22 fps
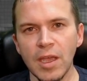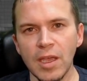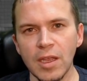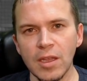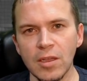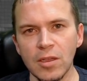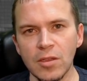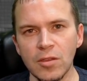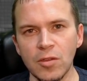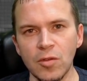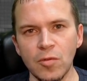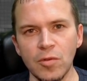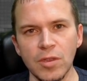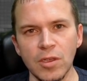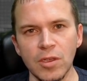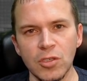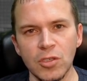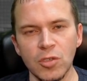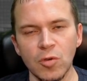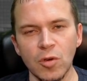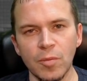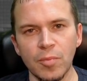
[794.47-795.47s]
doing the
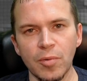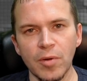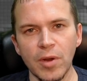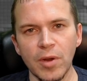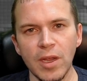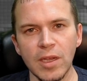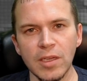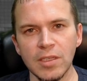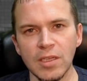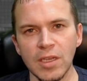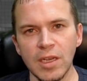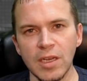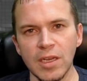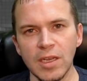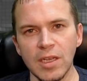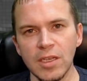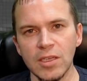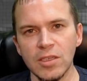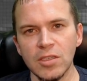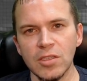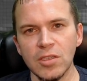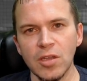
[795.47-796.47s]
short press, it
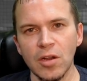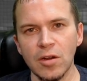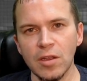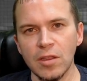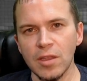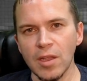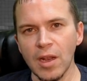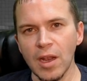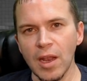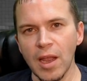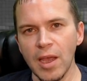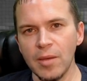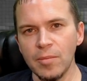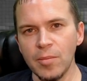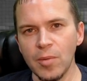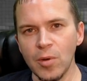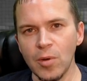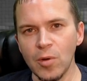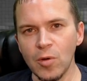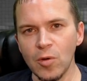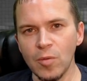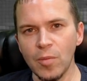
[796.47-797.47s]
is turning the light
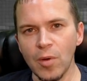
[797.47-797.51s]
bulb